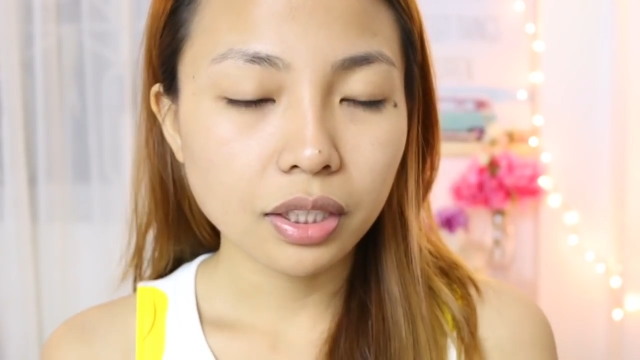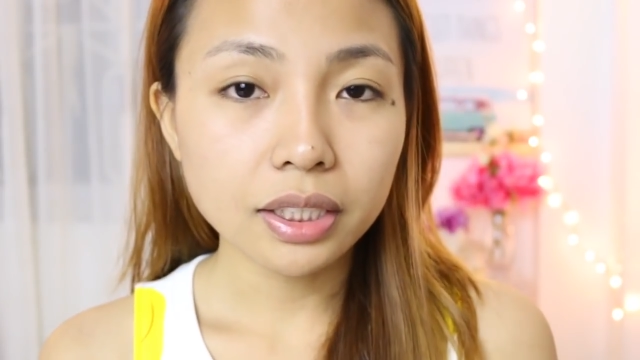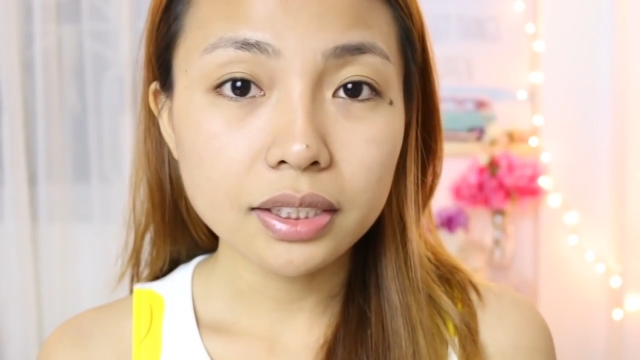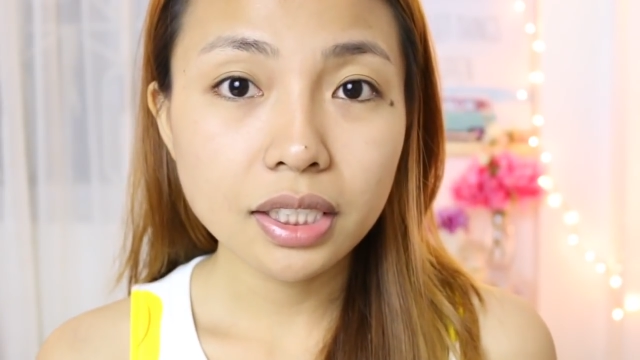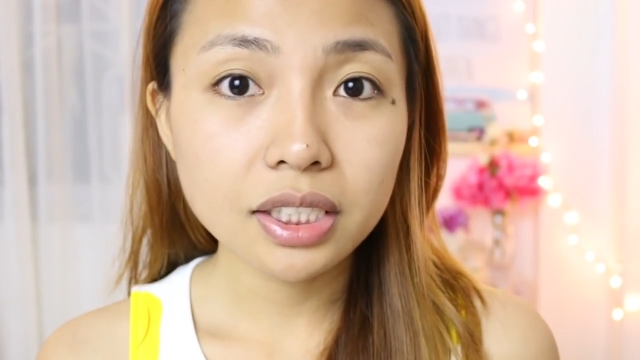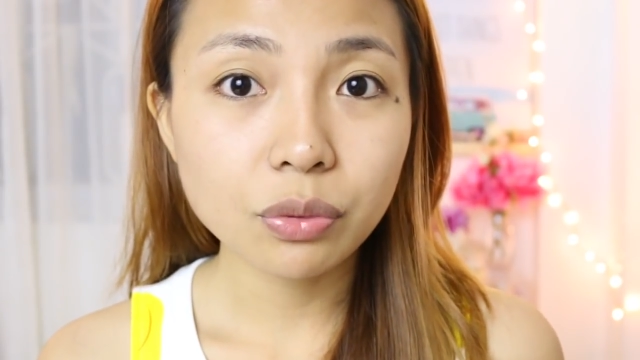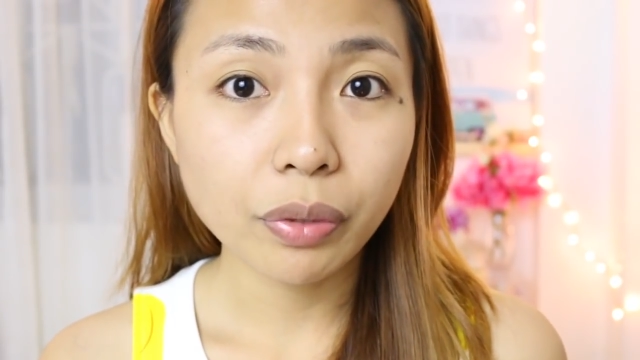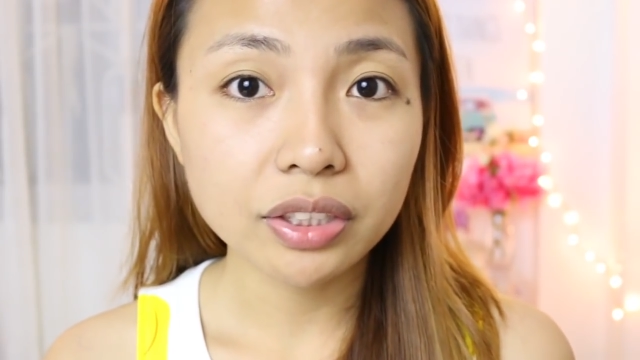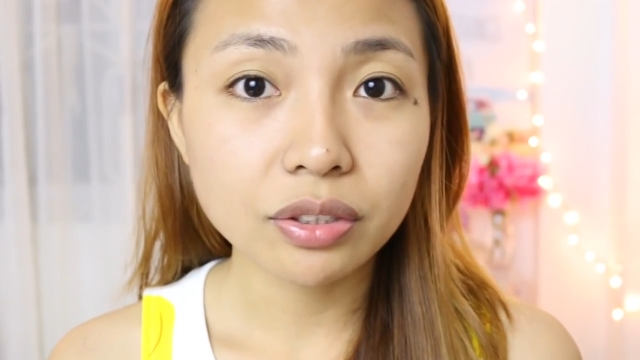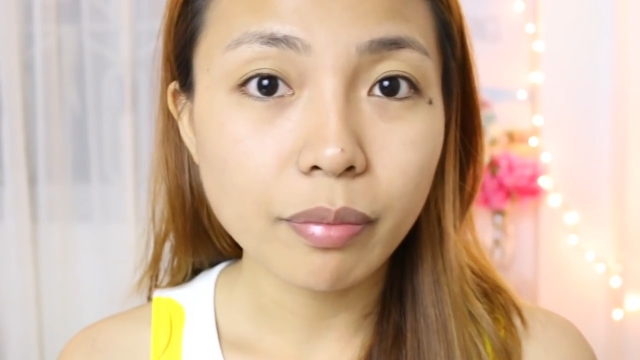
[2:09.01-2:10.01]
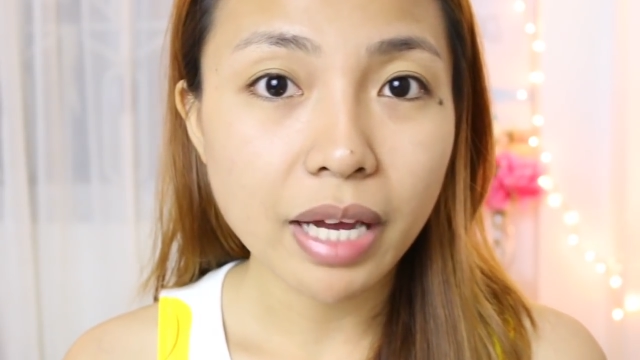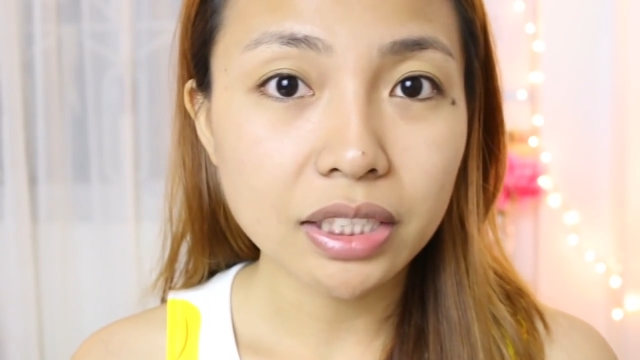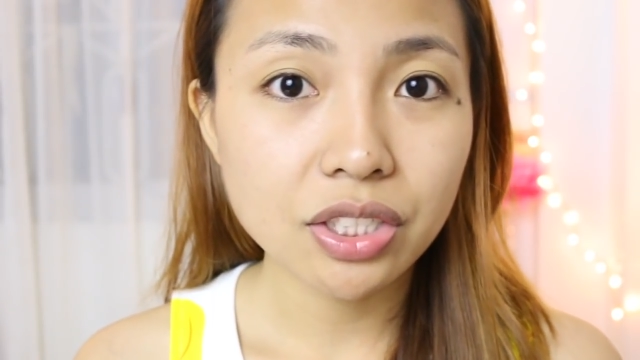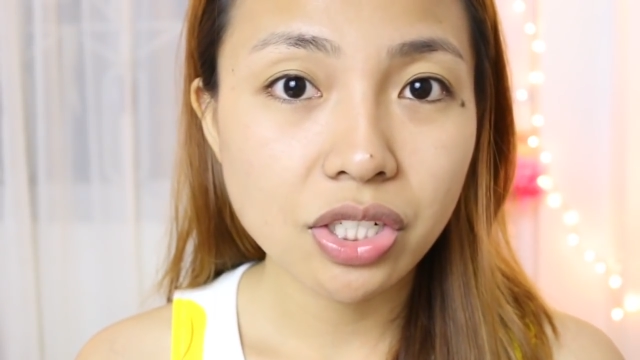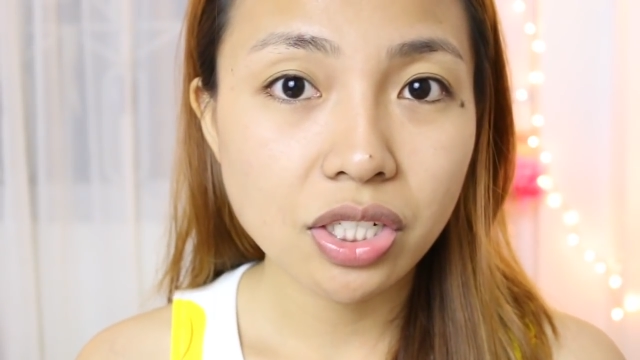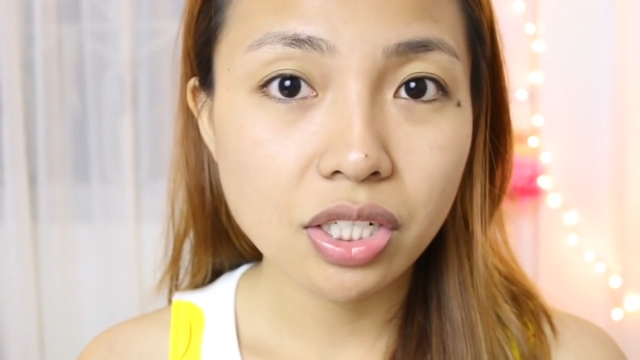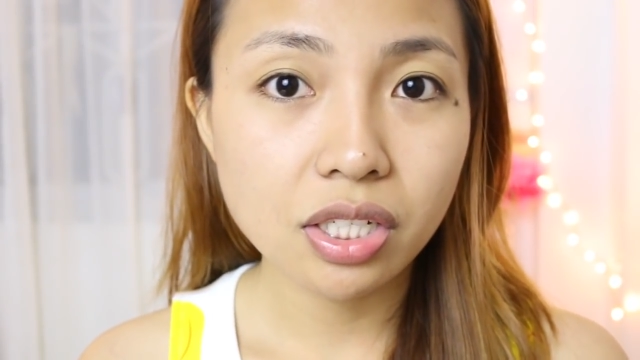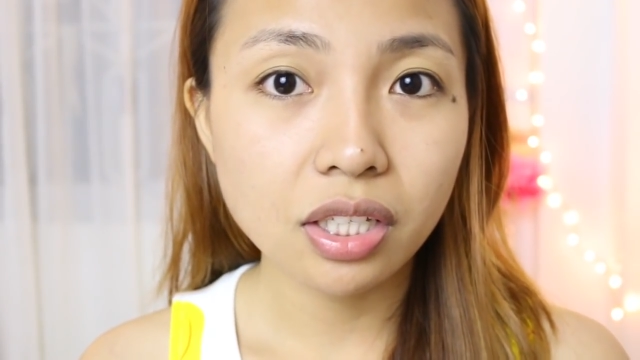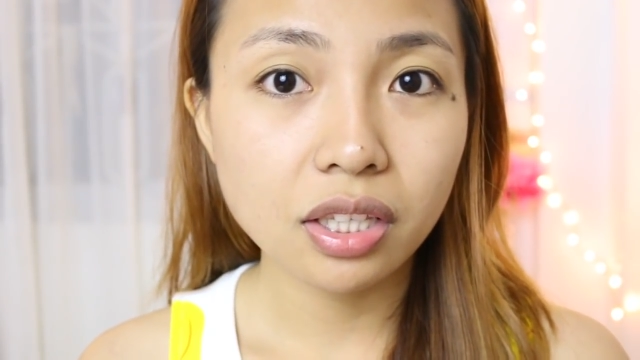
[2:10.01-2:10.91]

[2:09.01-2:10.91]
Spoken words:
the easiest way to match